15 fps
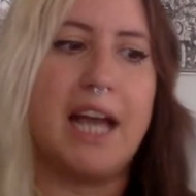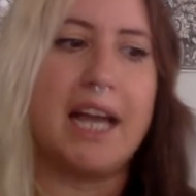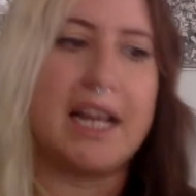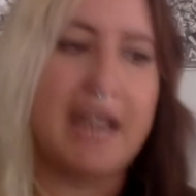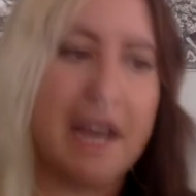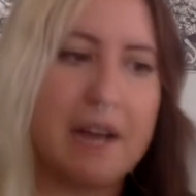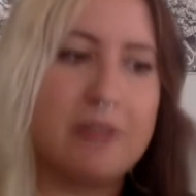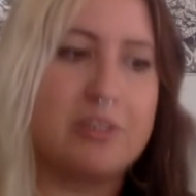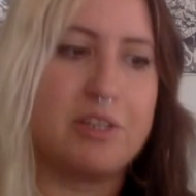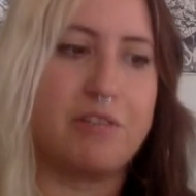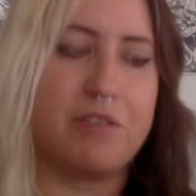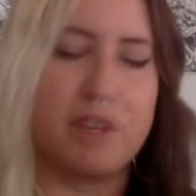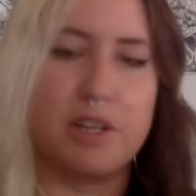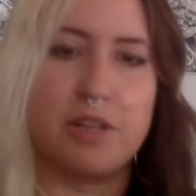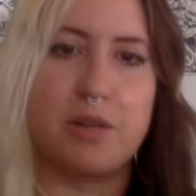and how
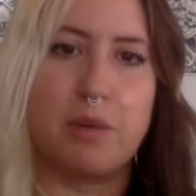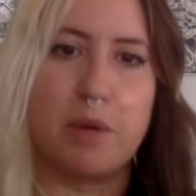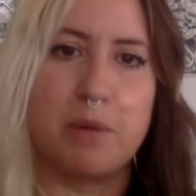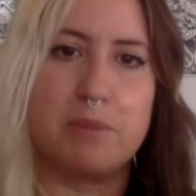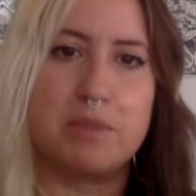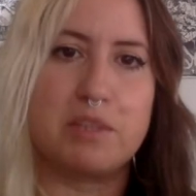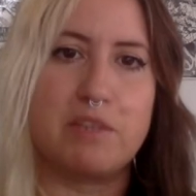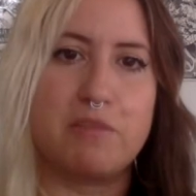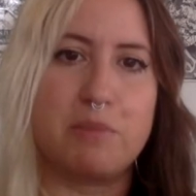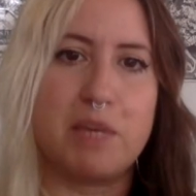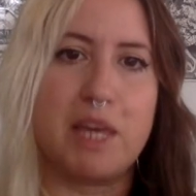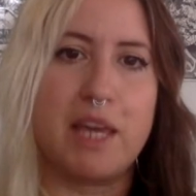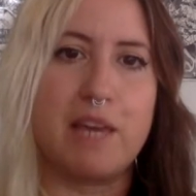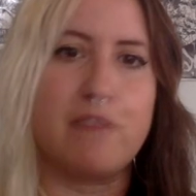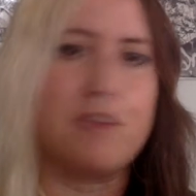different norms of
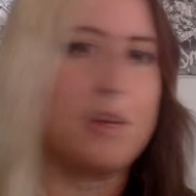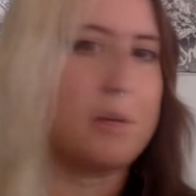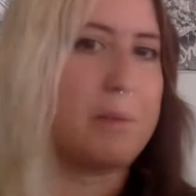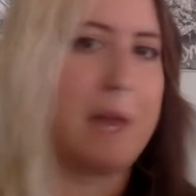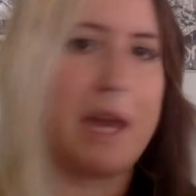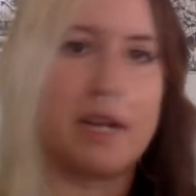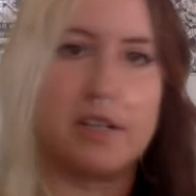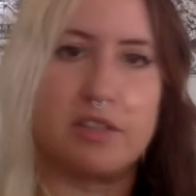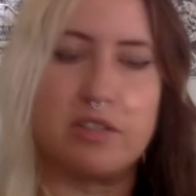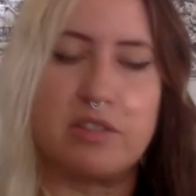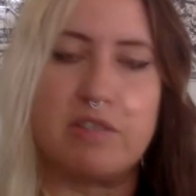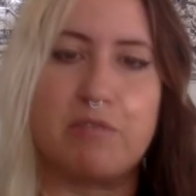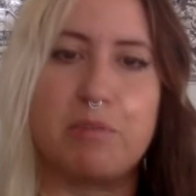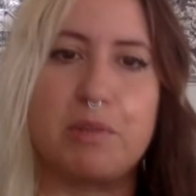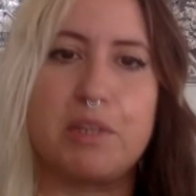behavior, patterns
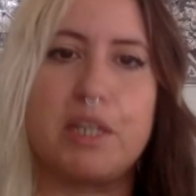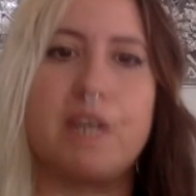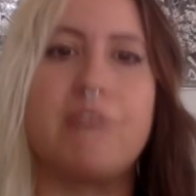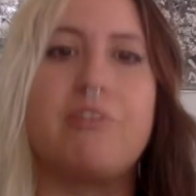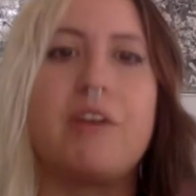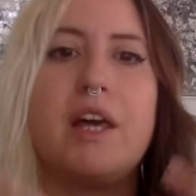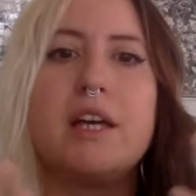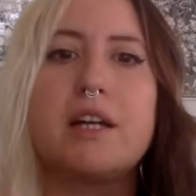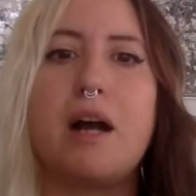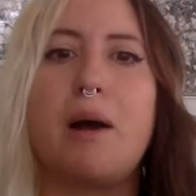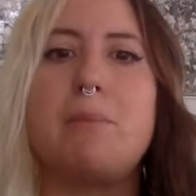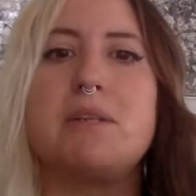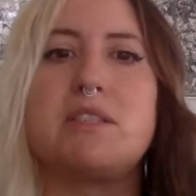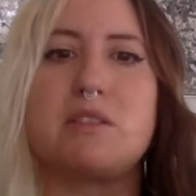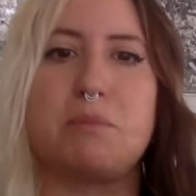of belief
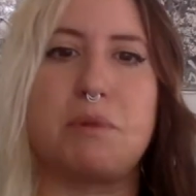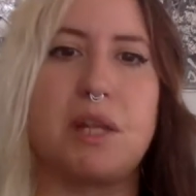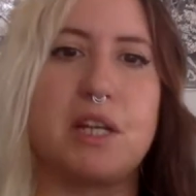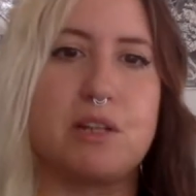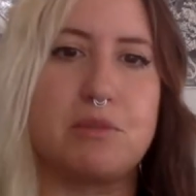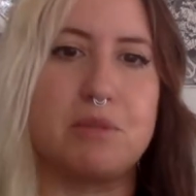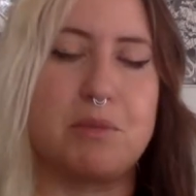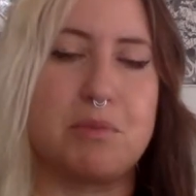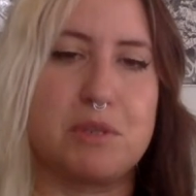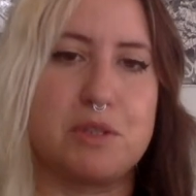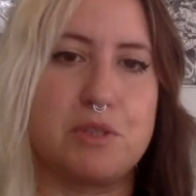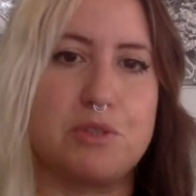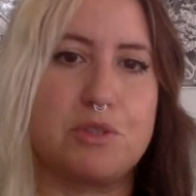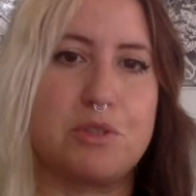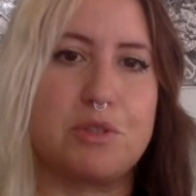come into play to
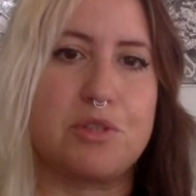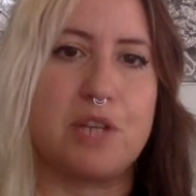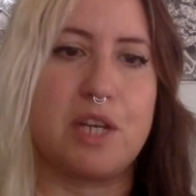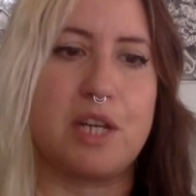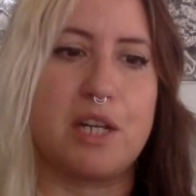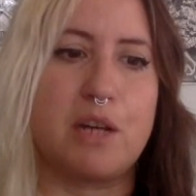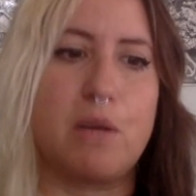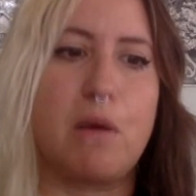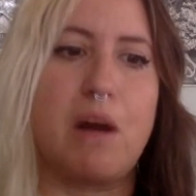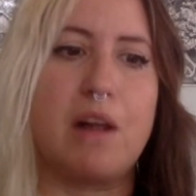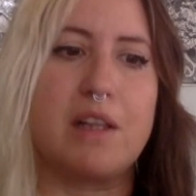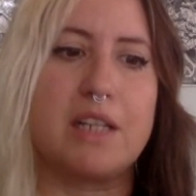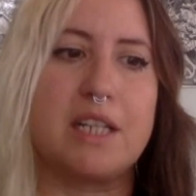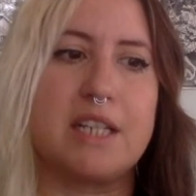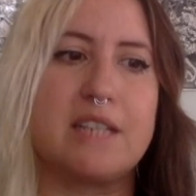reproduce social
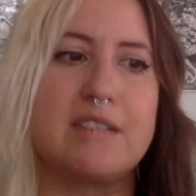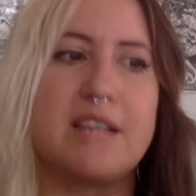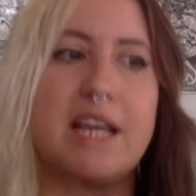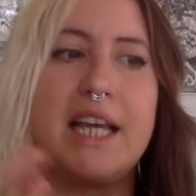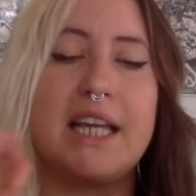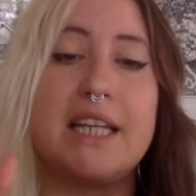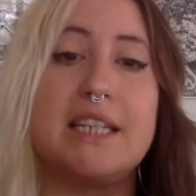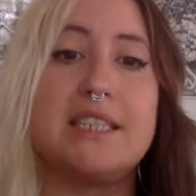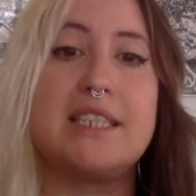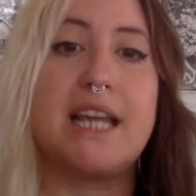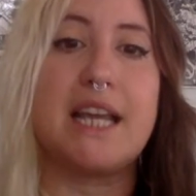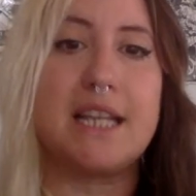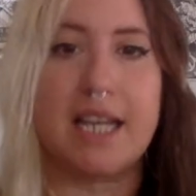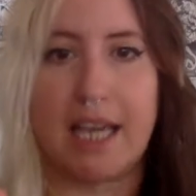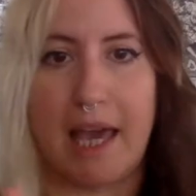inequalities in
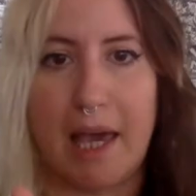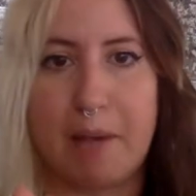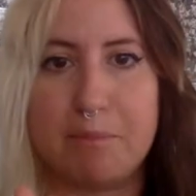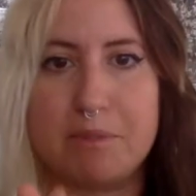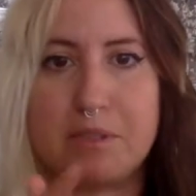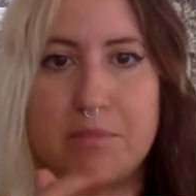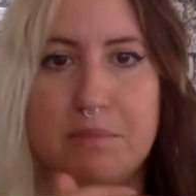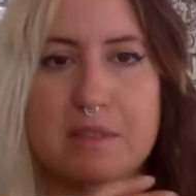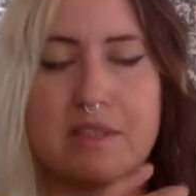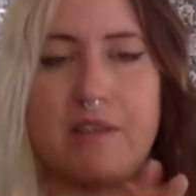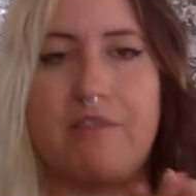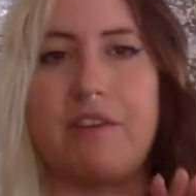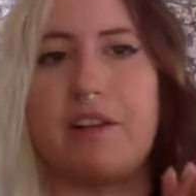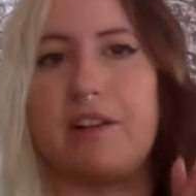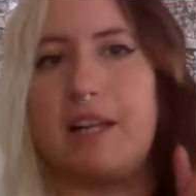dating apps
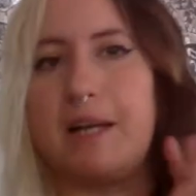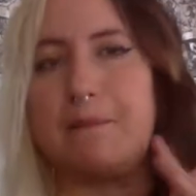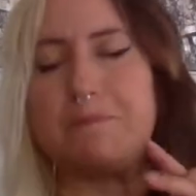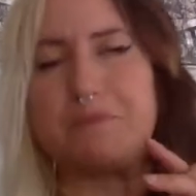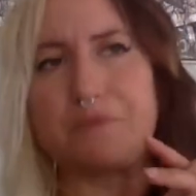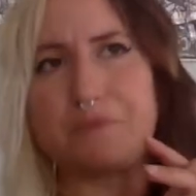specifically.